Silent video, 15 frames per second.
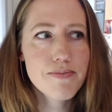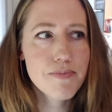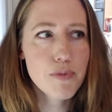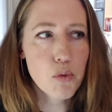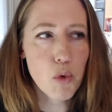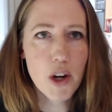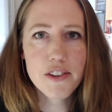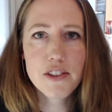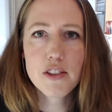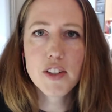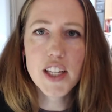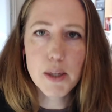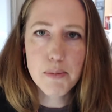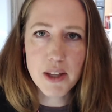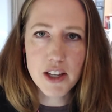want to get
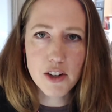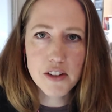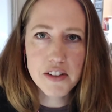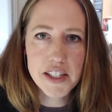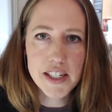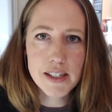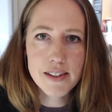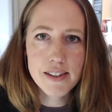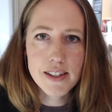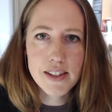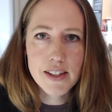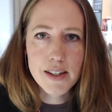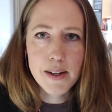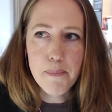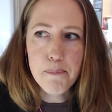up that early,
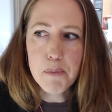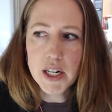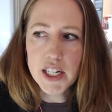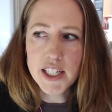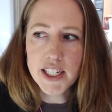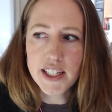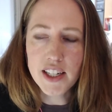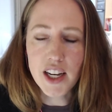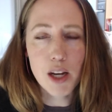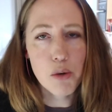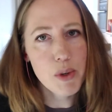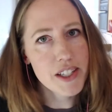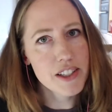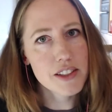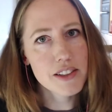but I
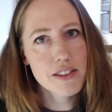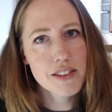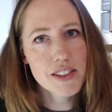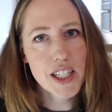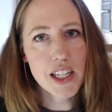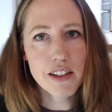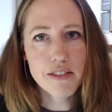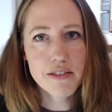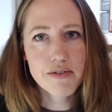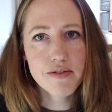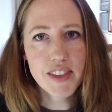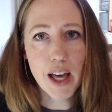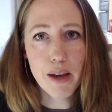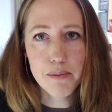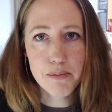will if
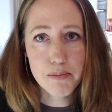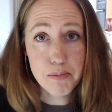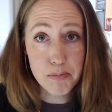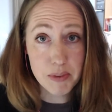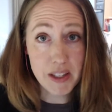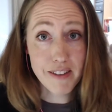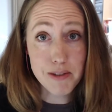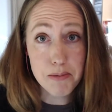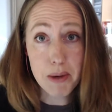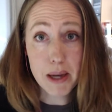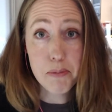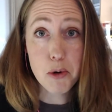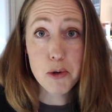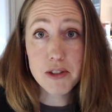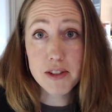that gives my
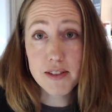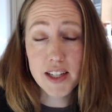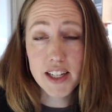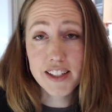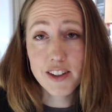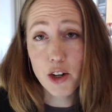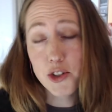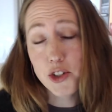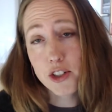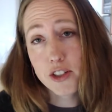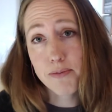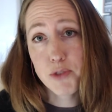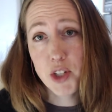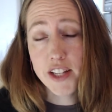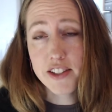posts a larger
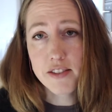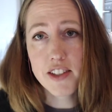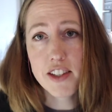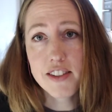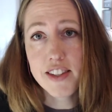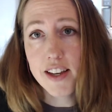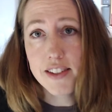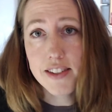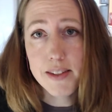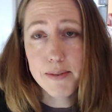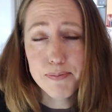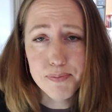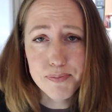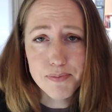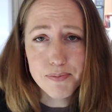chance of success.
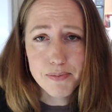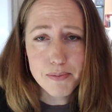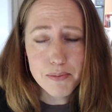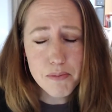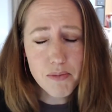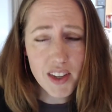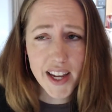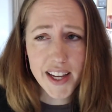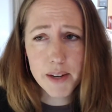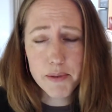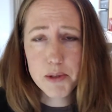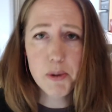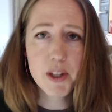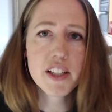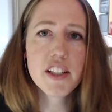I ended up
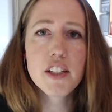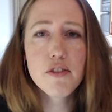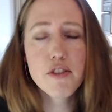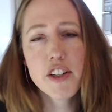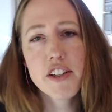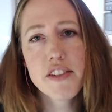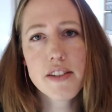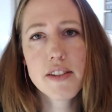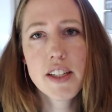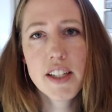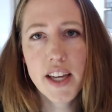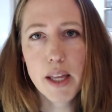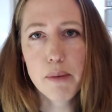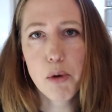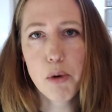splitting the difference
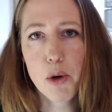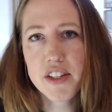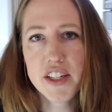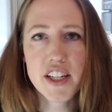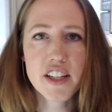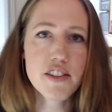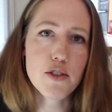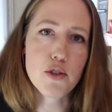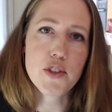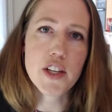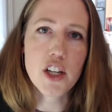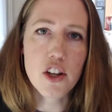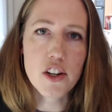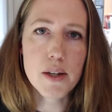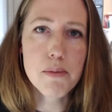and posting it as soon as I
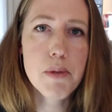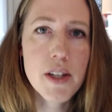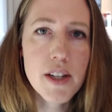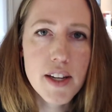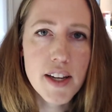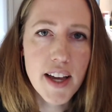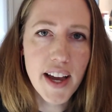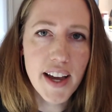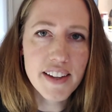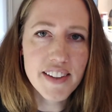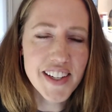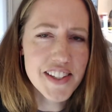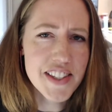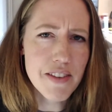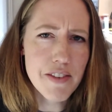got up at
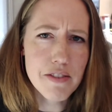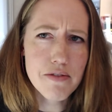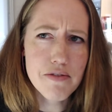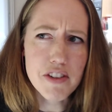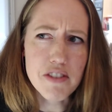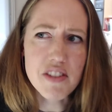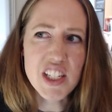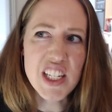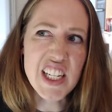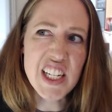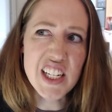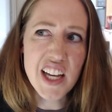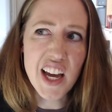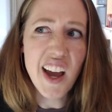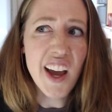like 7:15
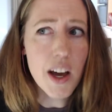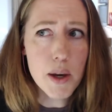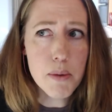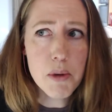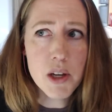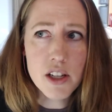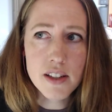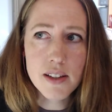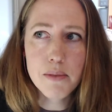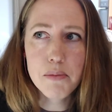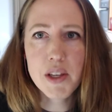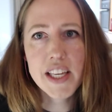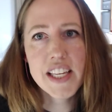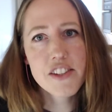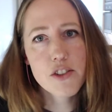a.m.
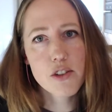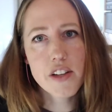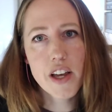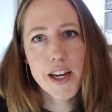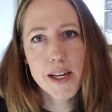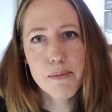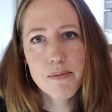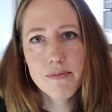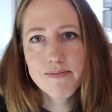Eastern time.